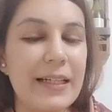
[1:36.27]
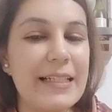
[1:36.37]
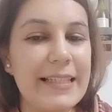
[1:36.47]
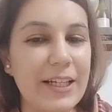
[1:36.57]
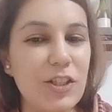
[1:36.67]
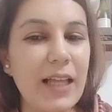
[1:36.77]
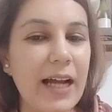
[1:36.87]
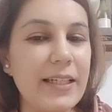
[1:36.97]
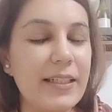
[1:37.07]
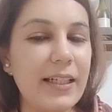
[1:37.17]
Section
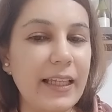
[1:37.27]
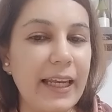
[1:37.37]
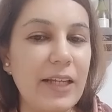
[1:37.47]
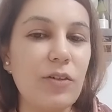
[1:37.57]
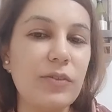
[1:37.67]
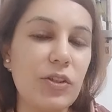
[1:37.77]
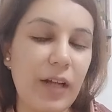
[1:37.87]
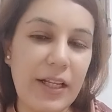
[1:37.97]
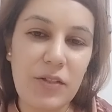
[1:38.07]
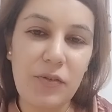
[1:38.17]
108 of the
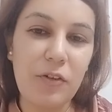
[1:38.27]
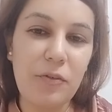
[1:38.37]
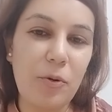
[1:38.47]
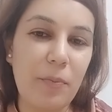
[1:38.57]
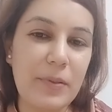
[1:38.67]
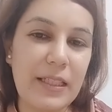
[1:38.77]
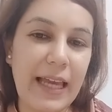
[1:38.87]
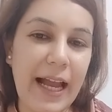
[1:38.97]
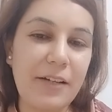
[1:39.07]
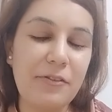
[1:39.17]
Transfer of Property
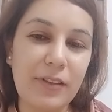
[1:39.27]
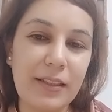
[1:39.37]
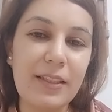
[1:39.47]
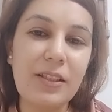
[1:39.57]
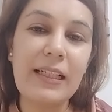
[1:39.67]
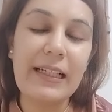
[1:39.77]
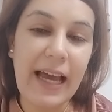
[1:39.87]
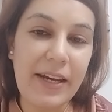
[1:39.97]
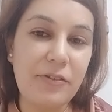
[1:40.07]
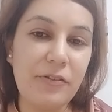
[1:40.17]
Act further
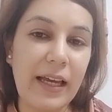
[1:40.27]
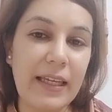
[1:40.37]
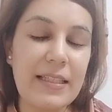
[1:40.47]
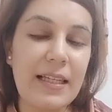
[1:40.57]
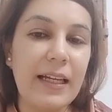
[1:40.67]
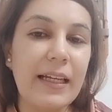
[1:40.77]
clarifies